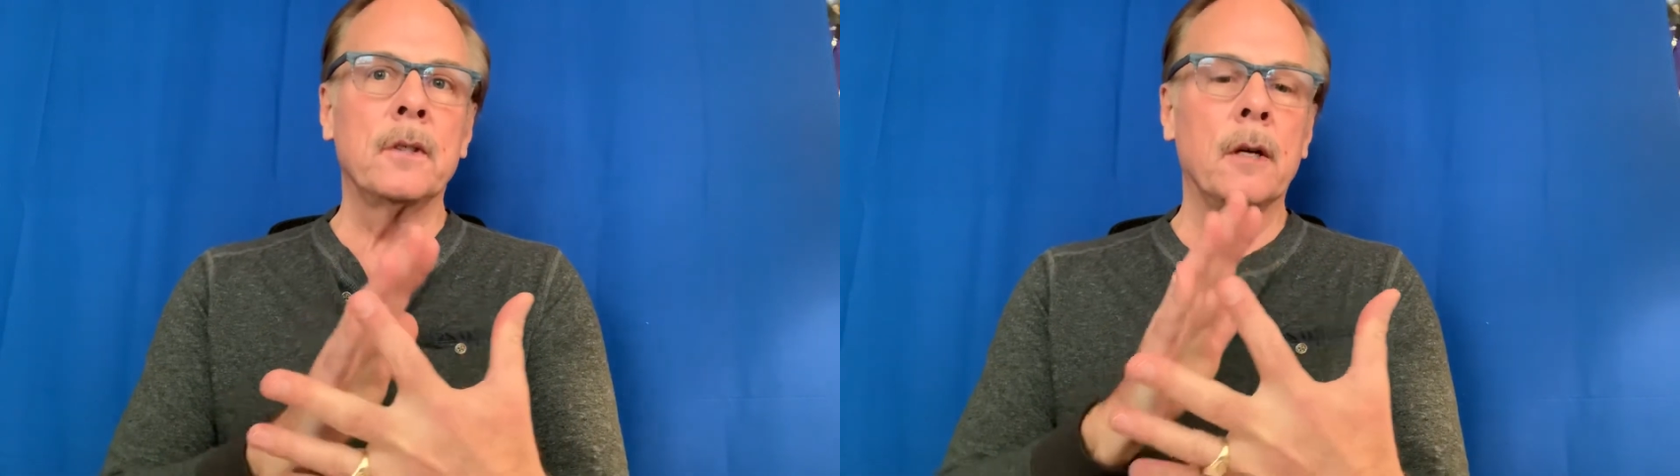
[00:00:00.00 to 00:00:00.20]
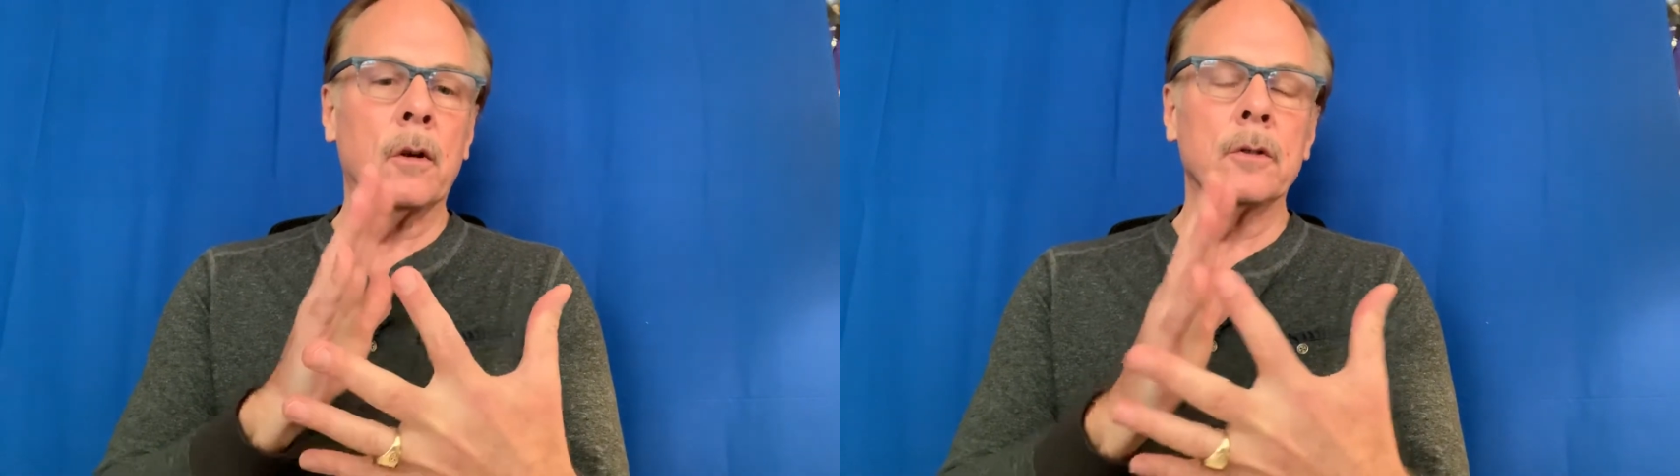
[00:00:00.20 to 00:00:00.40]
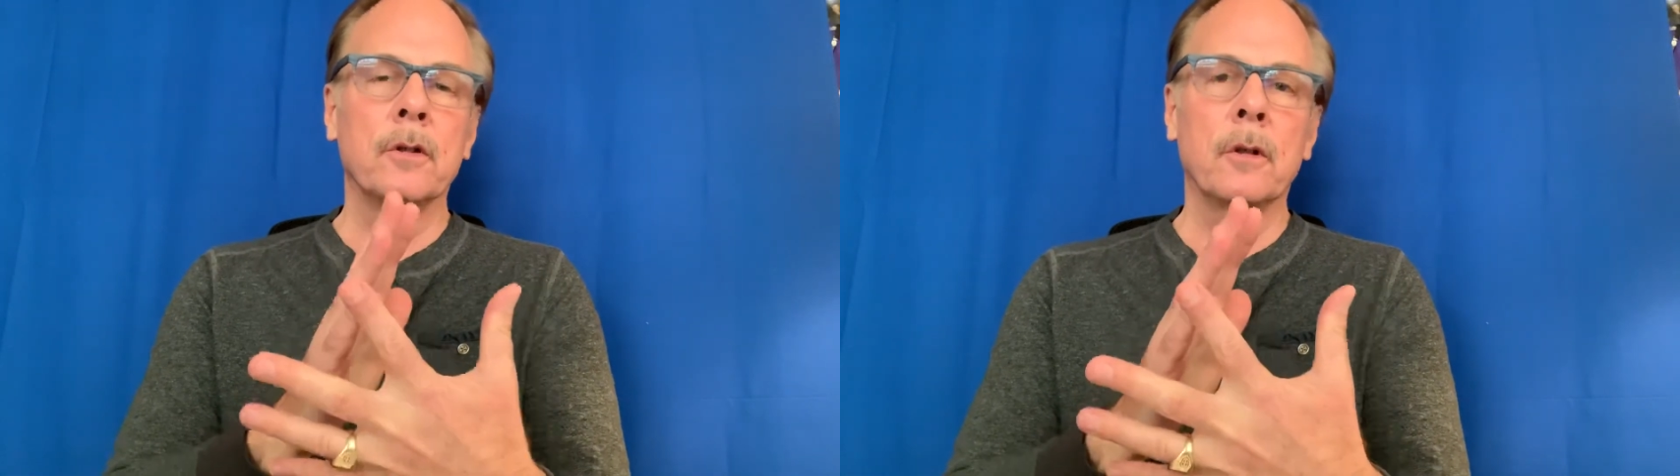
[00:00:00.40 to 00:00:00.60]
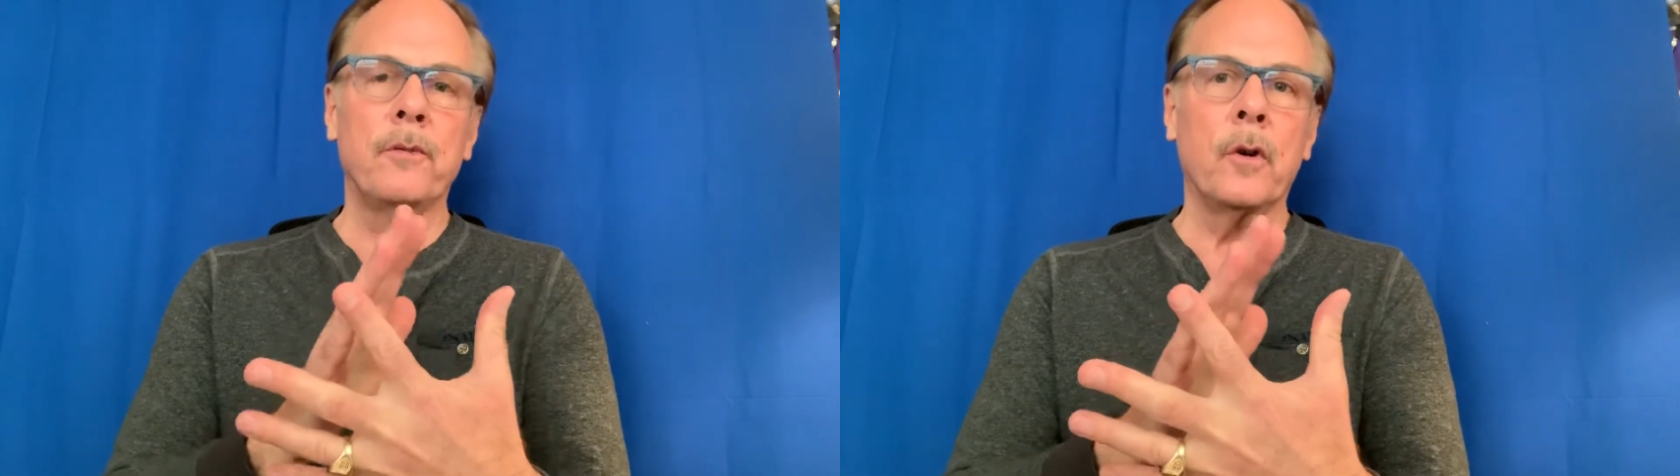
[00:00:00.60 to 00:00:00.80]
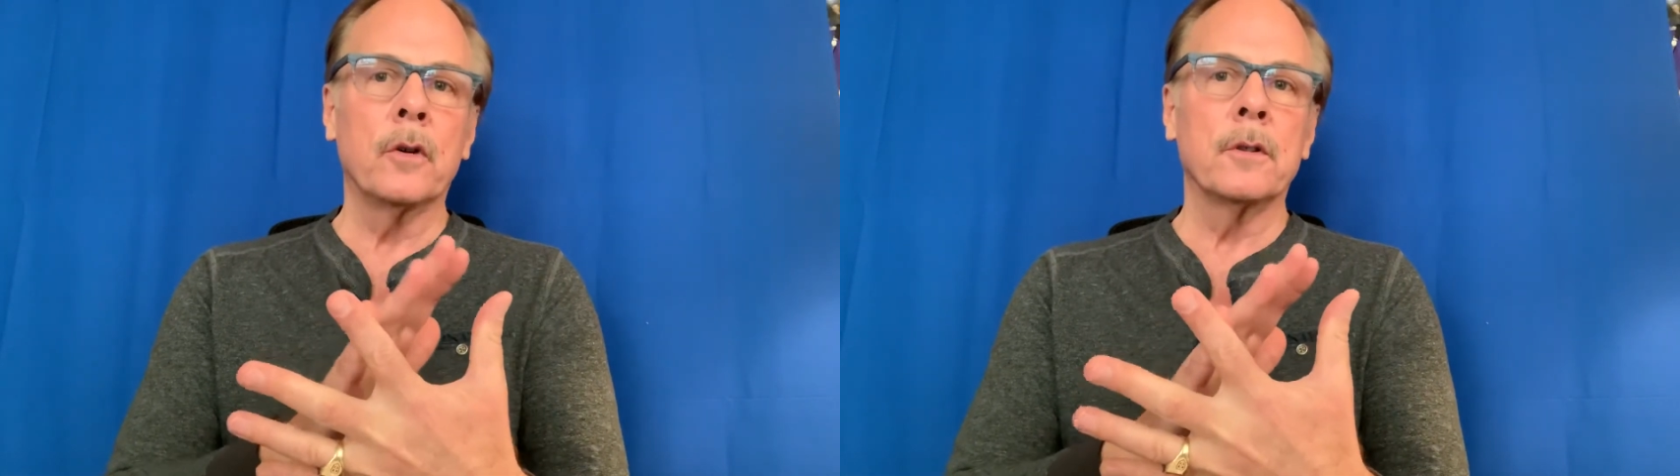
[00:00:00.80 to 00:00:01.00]
and also the
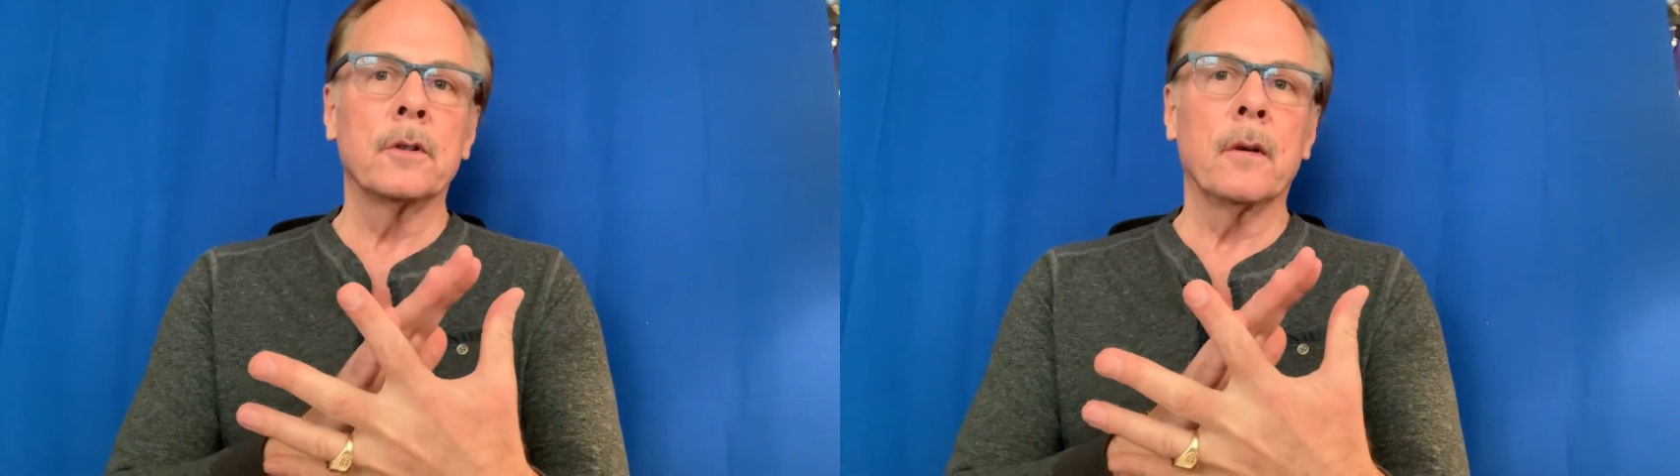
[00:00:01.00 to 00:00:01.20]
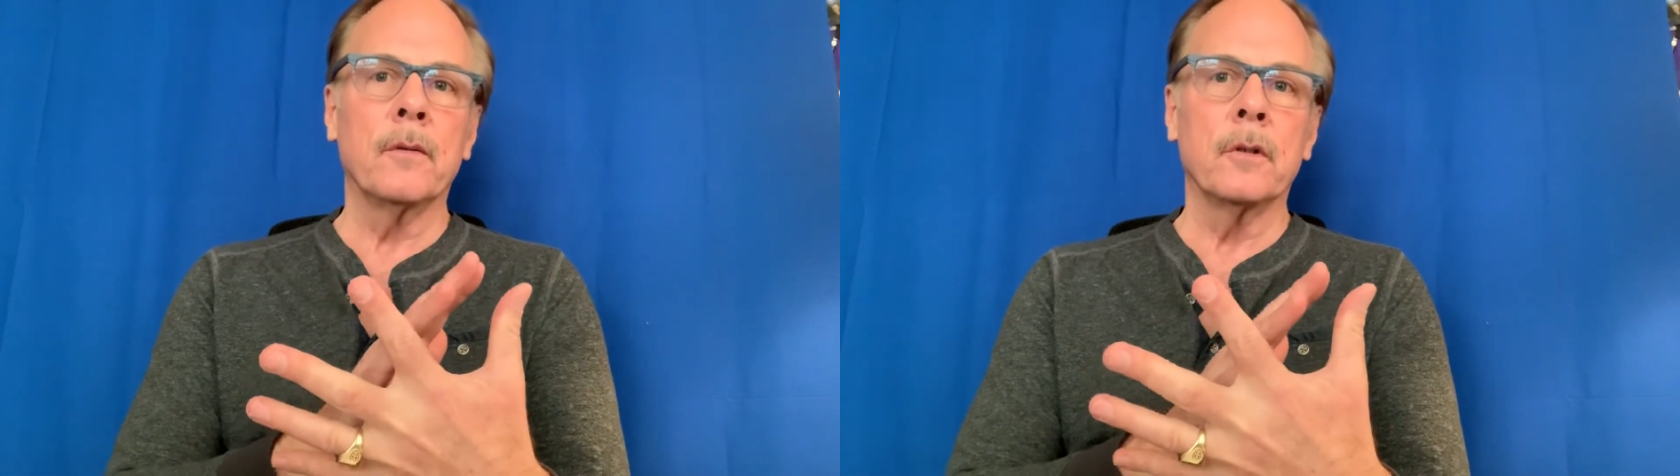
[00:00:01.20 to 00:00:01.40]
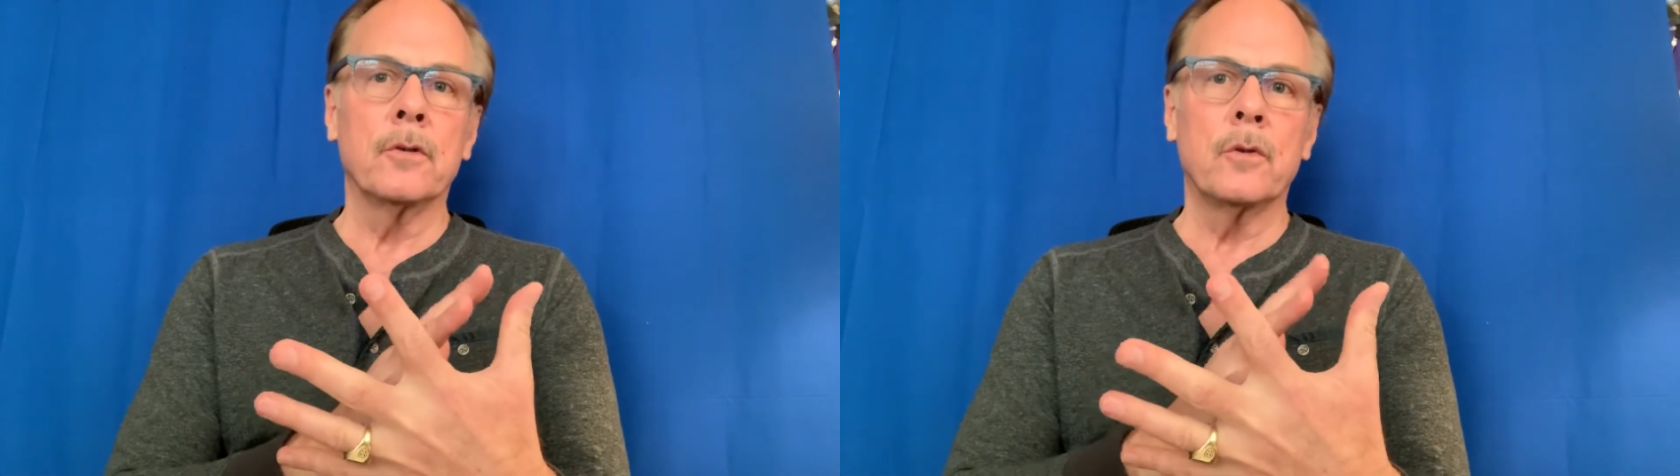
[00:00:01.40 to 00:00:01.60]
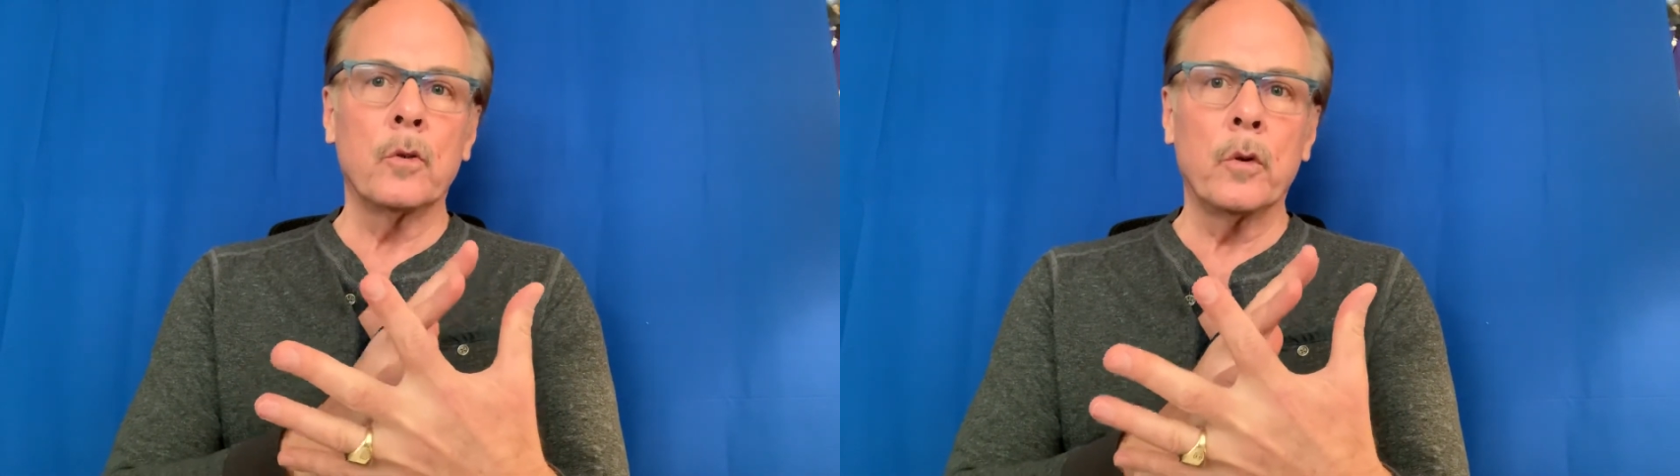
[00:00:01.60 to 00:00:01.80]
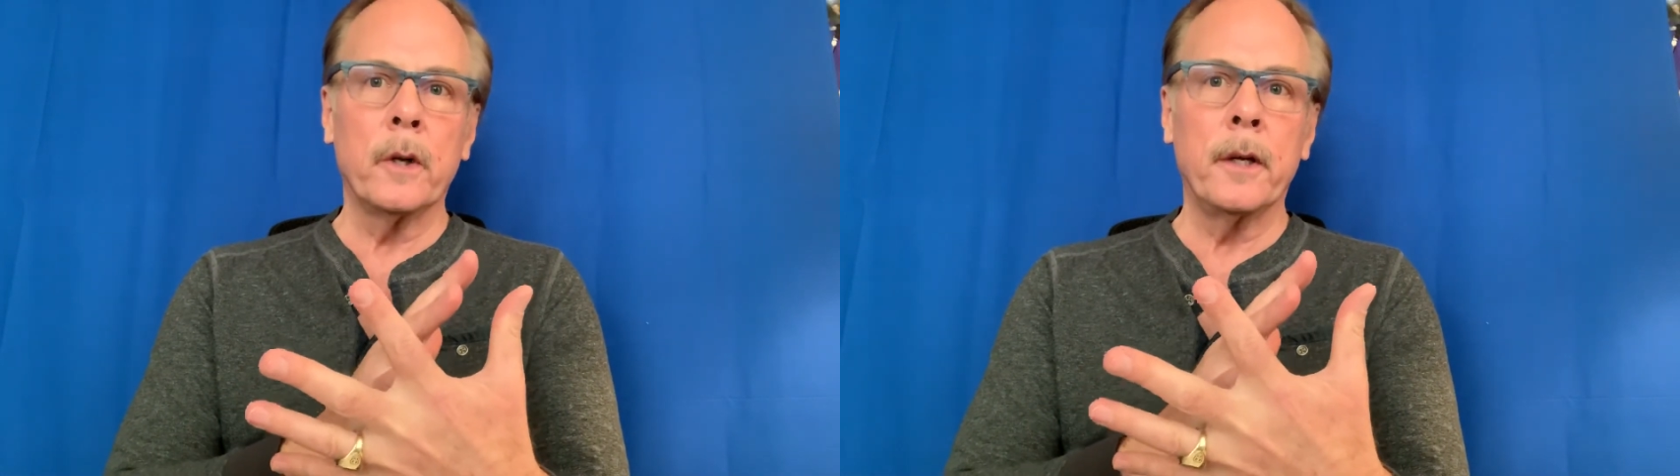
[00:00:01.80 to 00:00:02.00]
focus of the
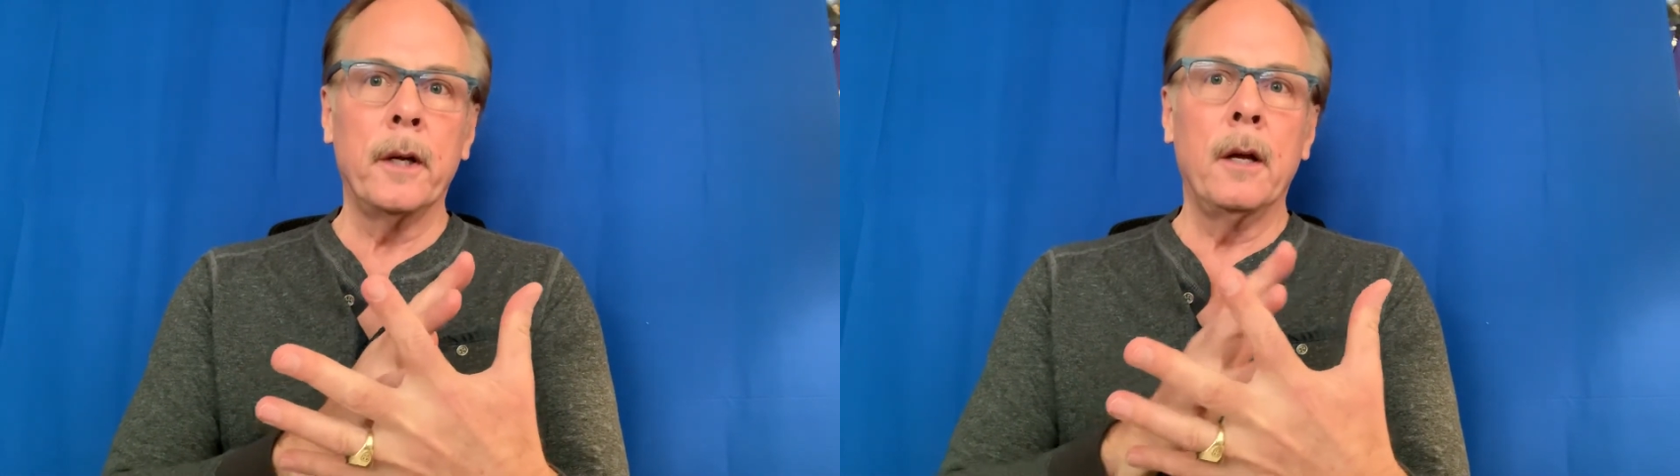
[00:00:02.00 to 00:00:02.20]
story,